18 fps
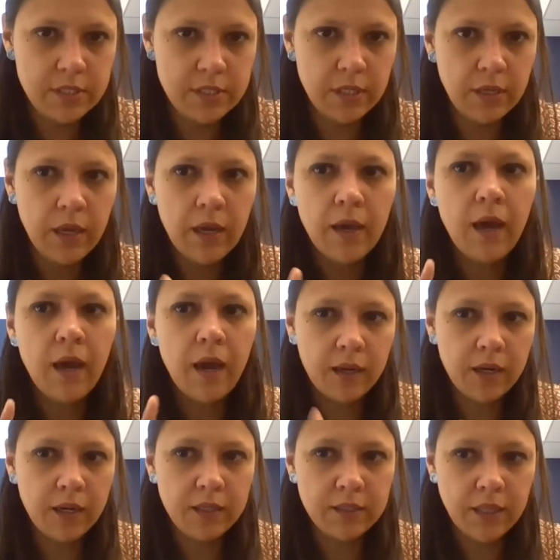in some
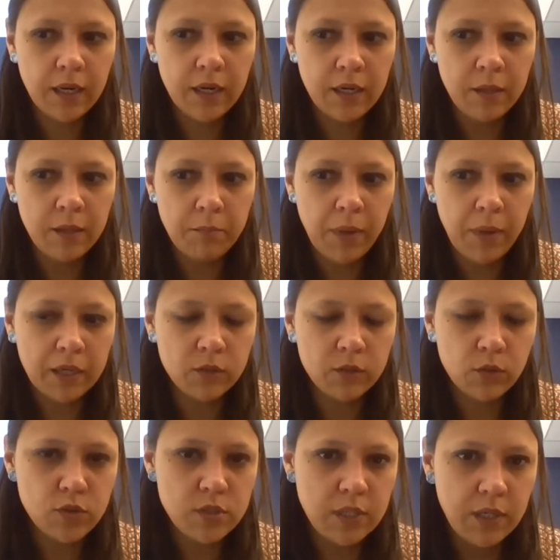cases it's very
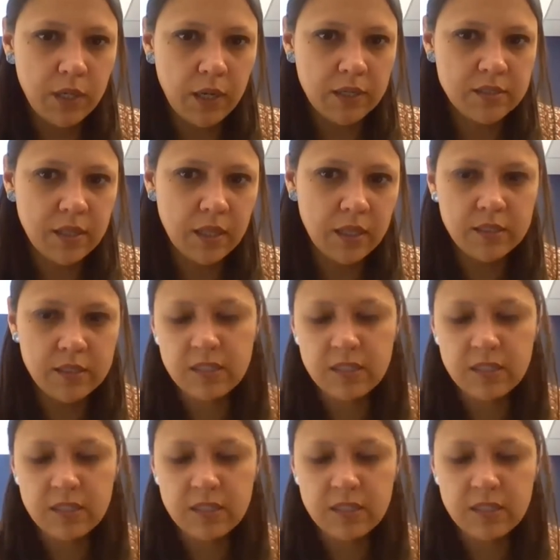difficult to